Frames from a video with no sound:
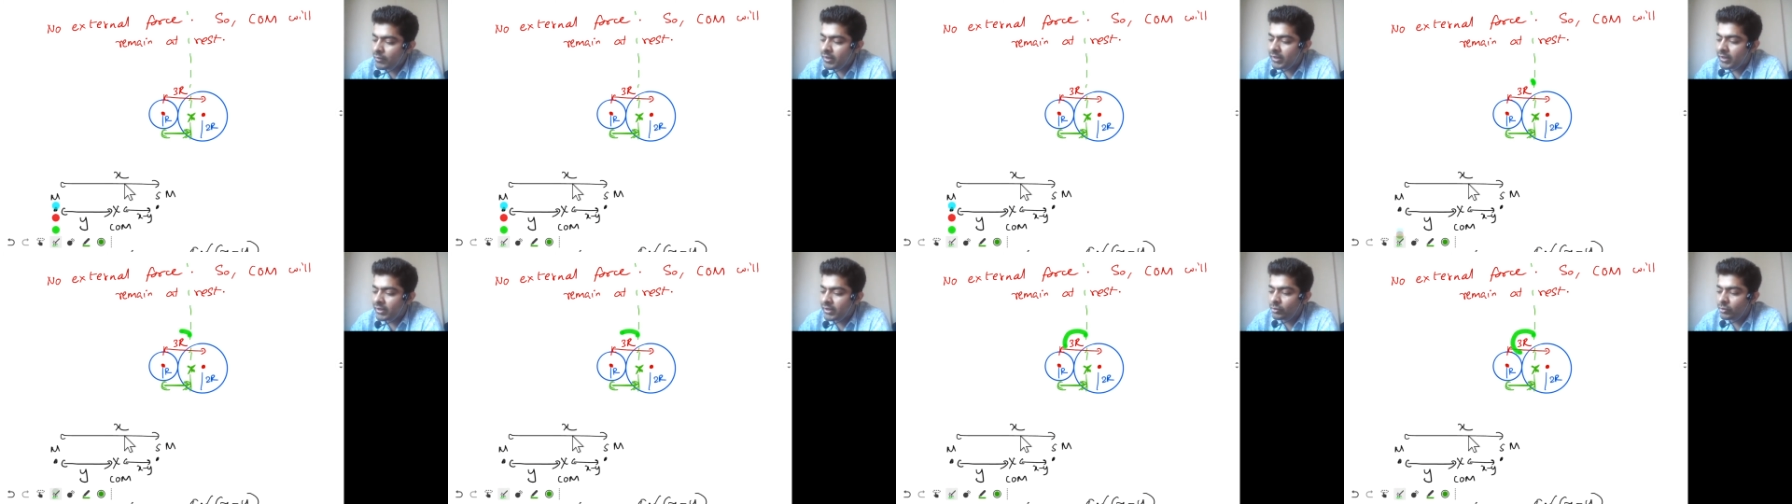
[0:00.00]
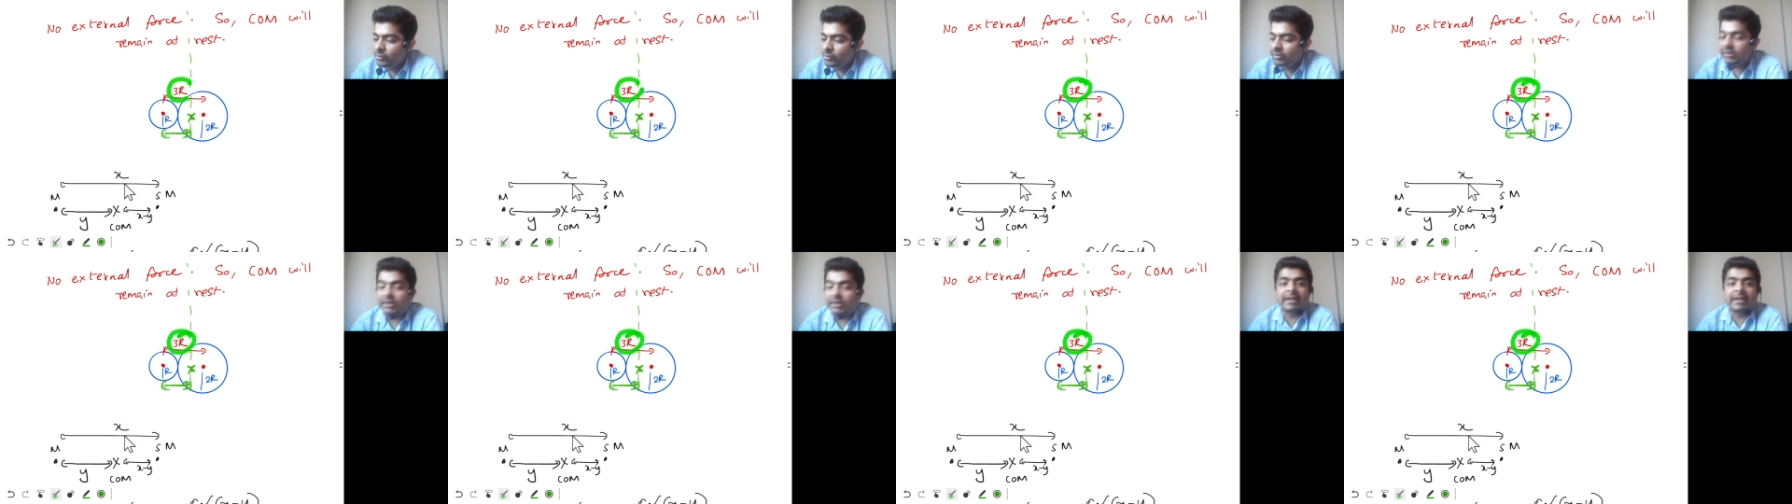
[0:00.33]

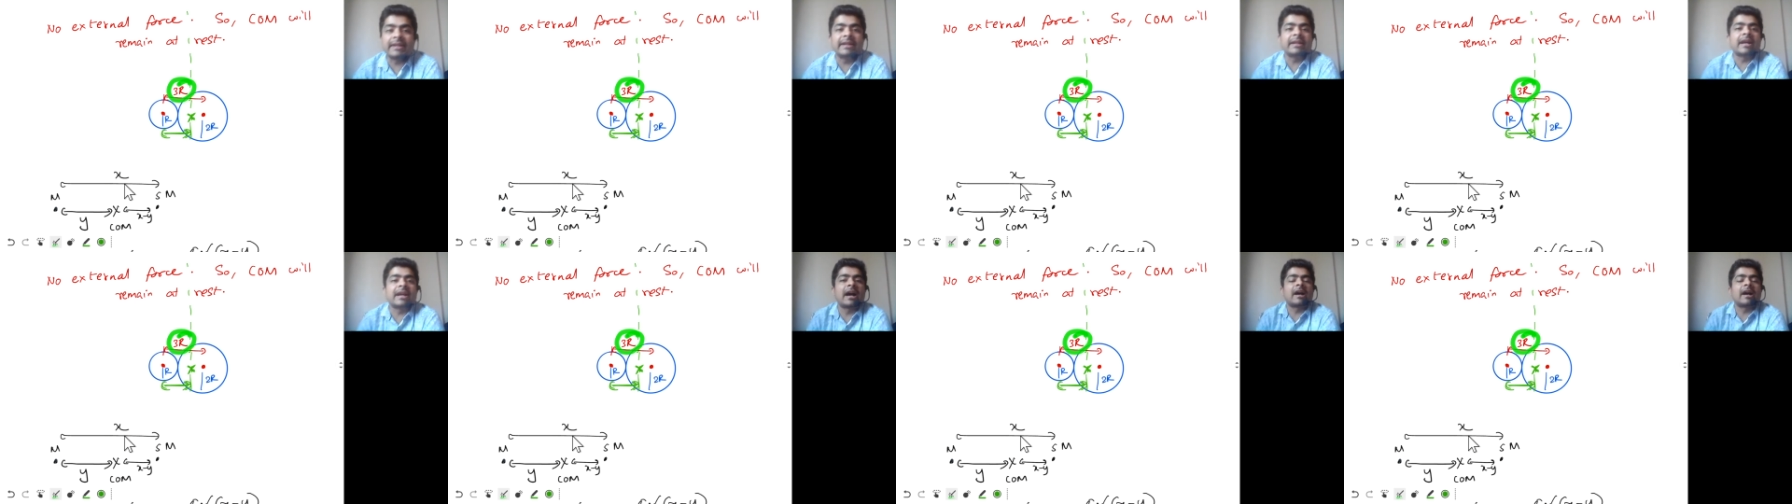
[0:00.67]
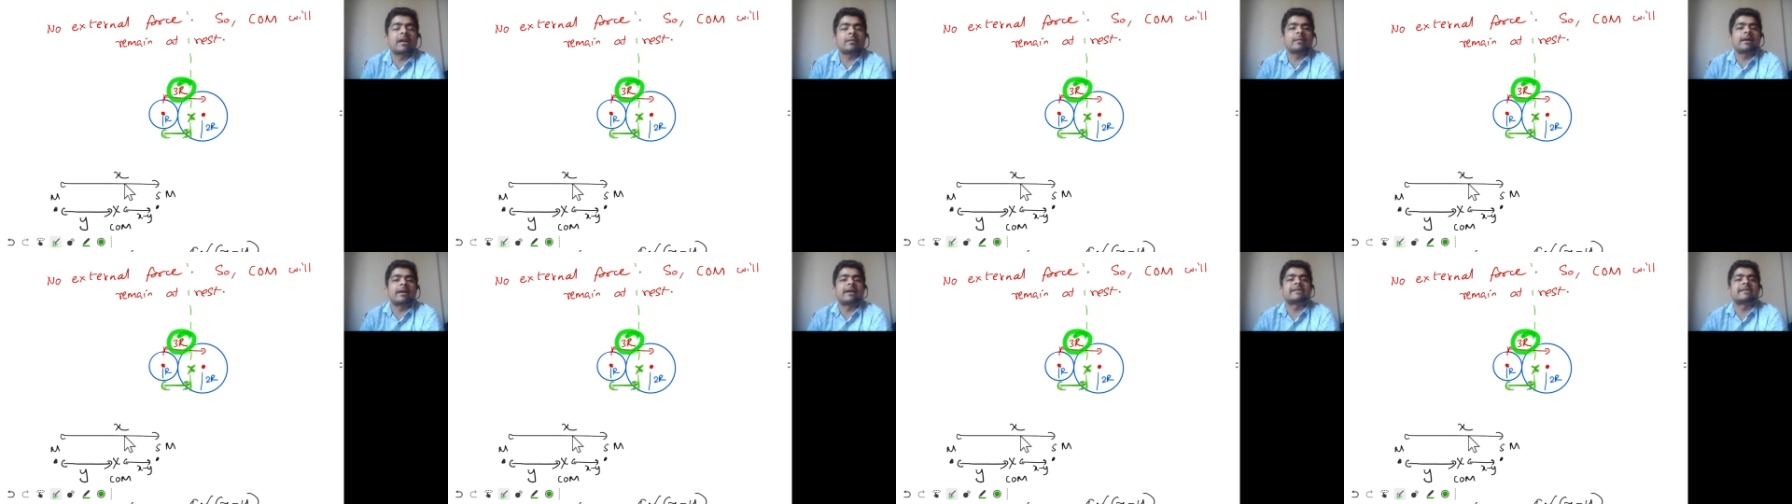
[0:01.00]
into
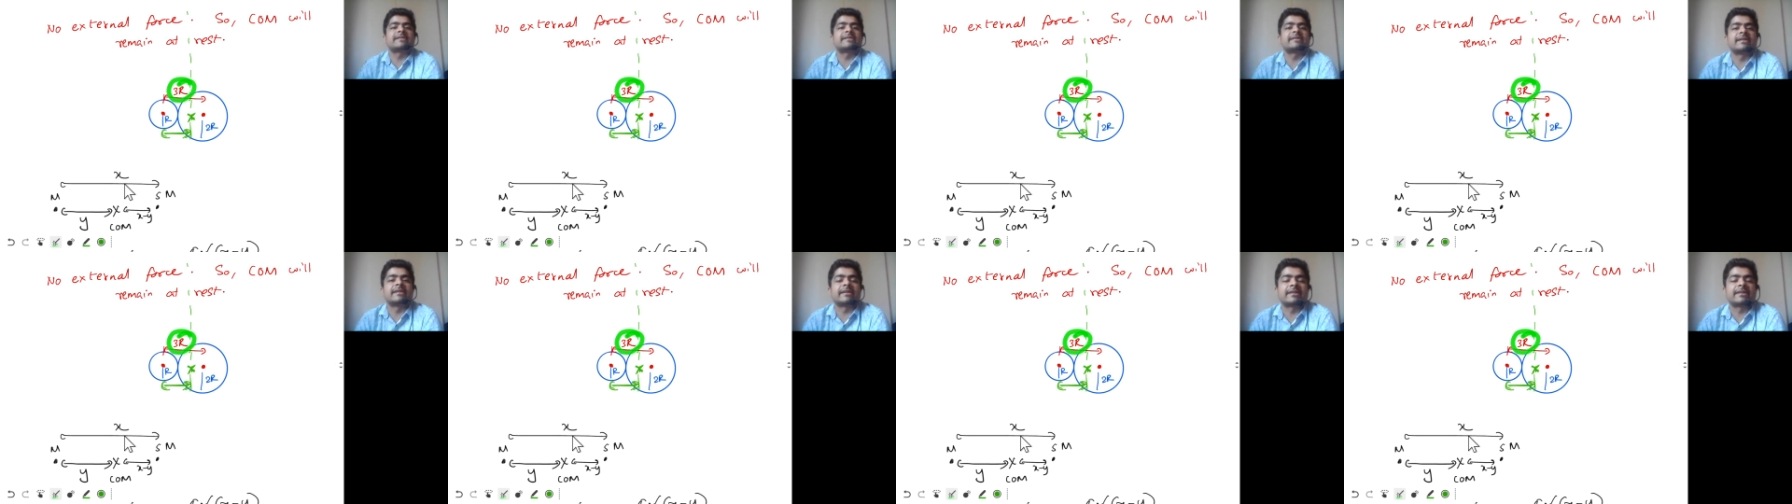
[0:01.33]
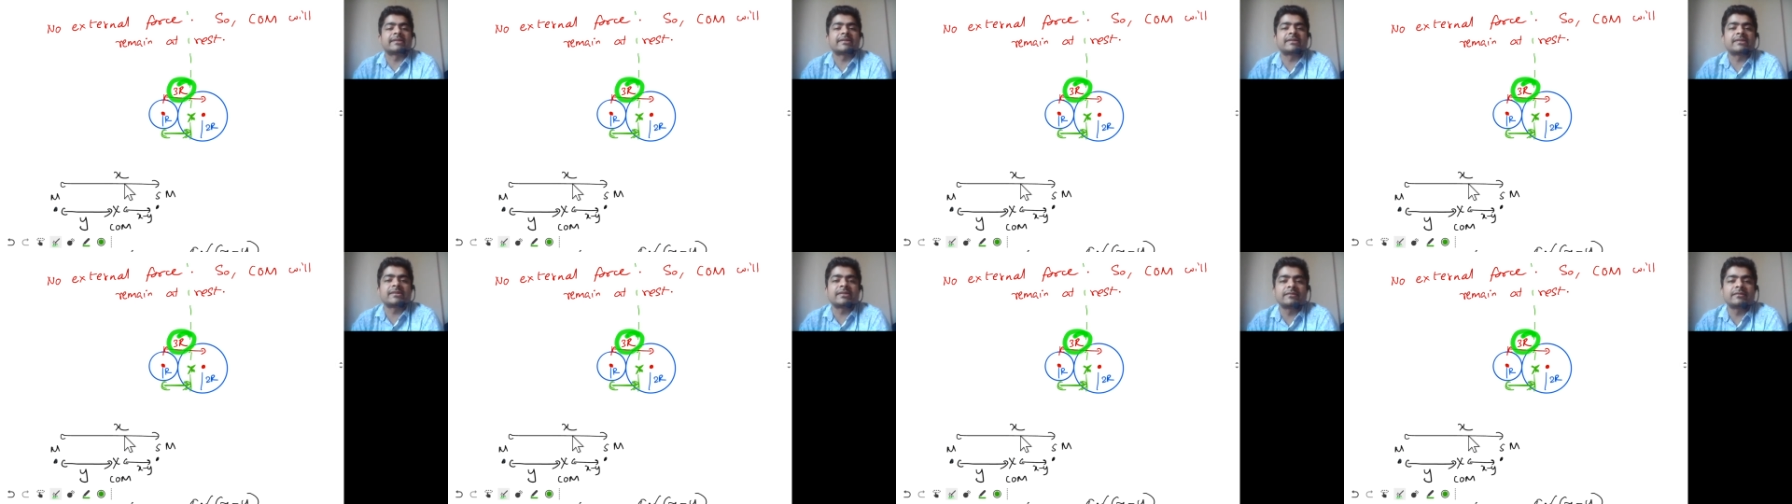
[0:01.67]
3r by
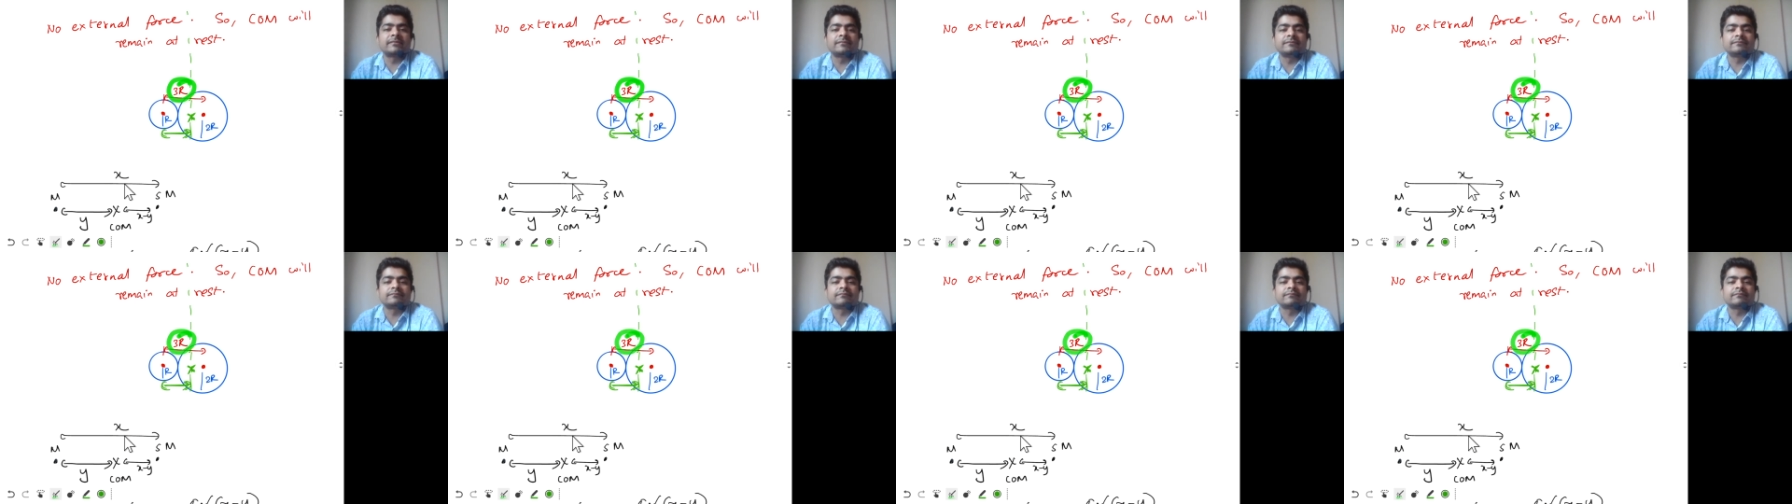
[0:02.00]
6.